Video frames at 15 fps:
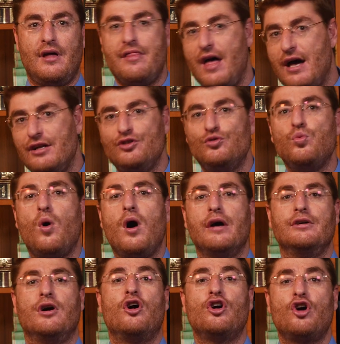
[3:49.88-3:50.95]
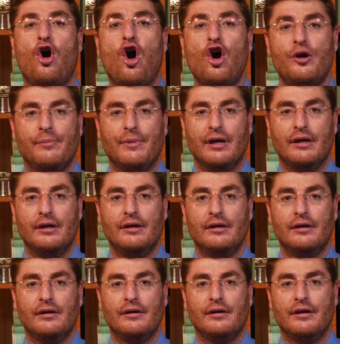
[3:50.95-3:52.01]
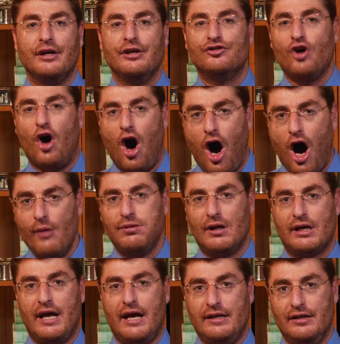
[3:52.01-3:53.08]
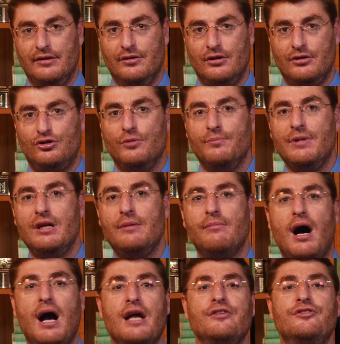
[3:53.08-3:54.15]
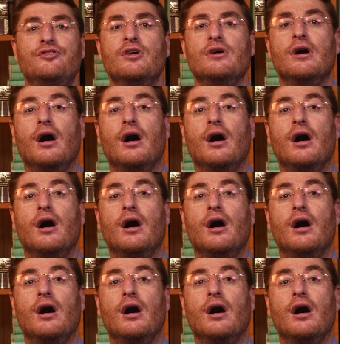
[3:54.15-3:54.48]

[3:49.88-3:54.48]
That is why our army is obligated to minimize